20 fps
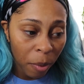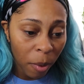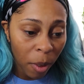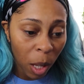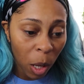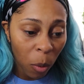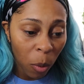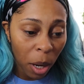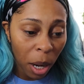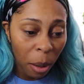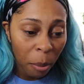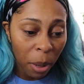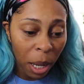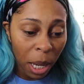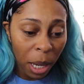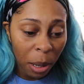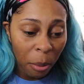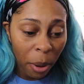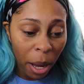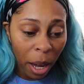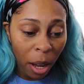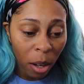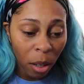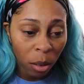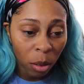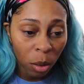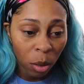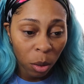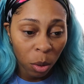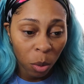what I mean
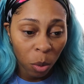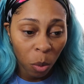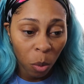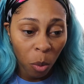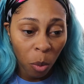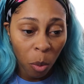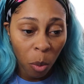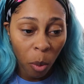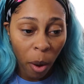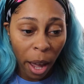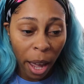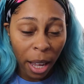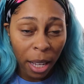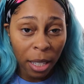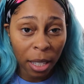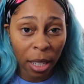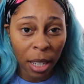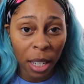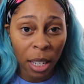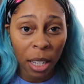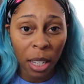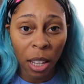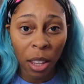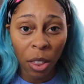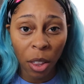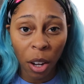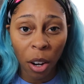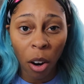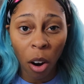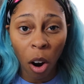about waxing,
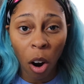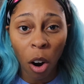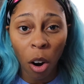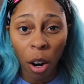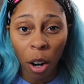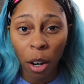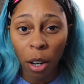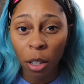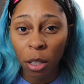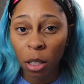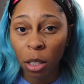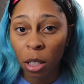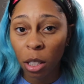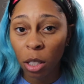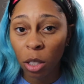there are